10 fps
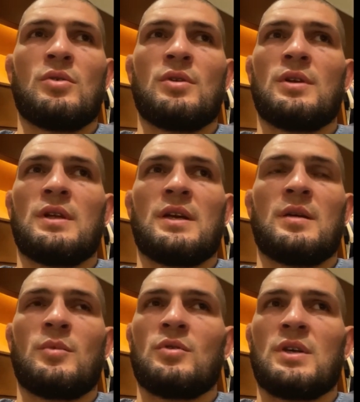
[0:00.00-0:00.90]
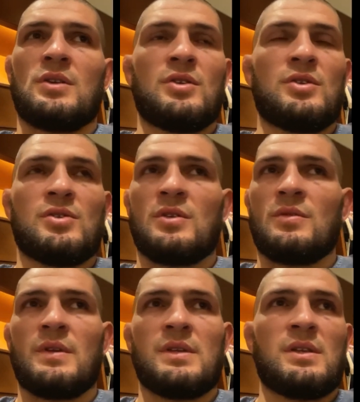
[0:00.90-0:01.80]
only like about conditioning,
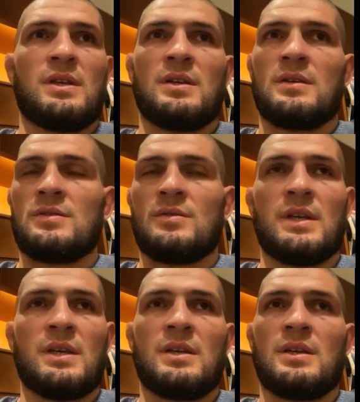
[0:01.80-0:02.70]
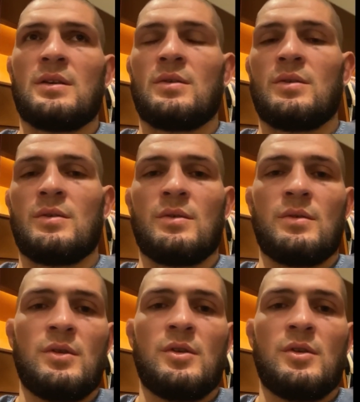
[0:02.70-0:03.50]
wrestling, striking, or